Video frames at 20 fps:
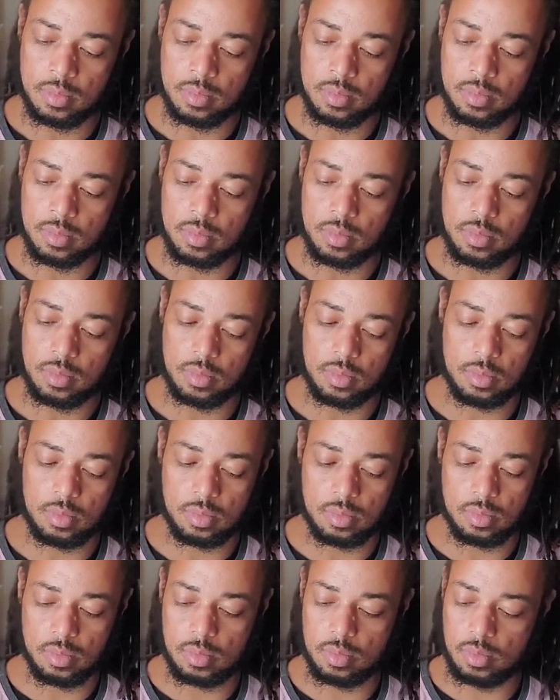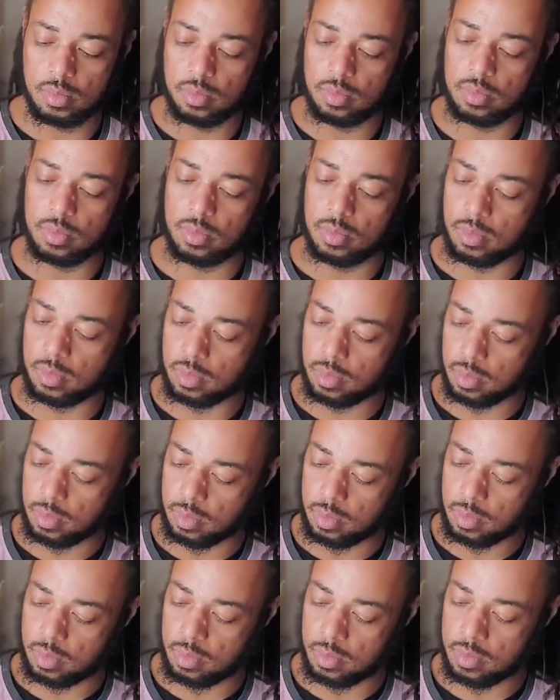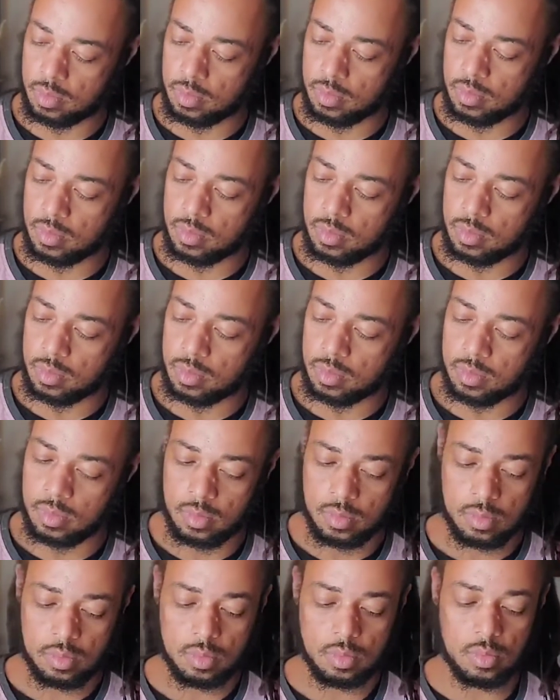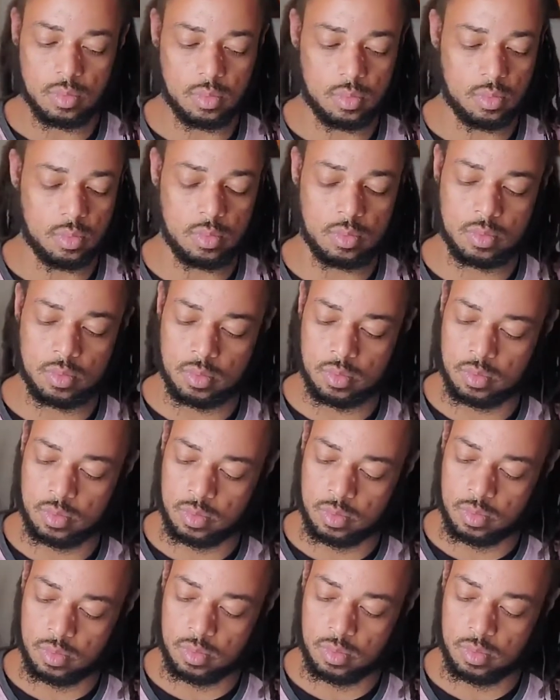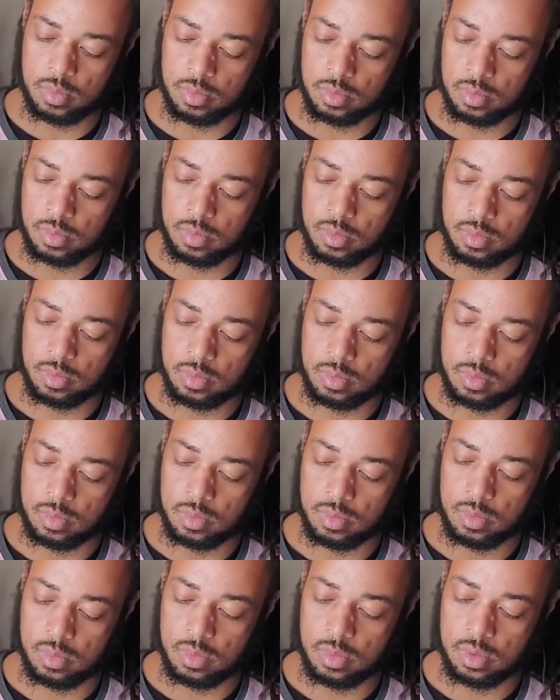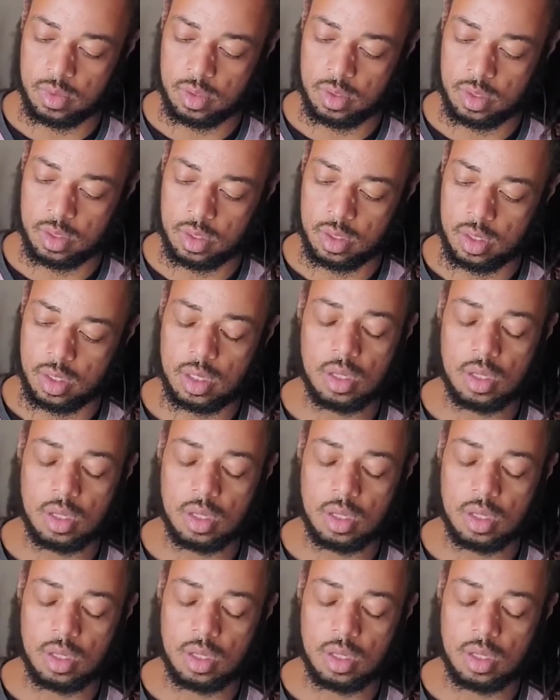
Nothing is said.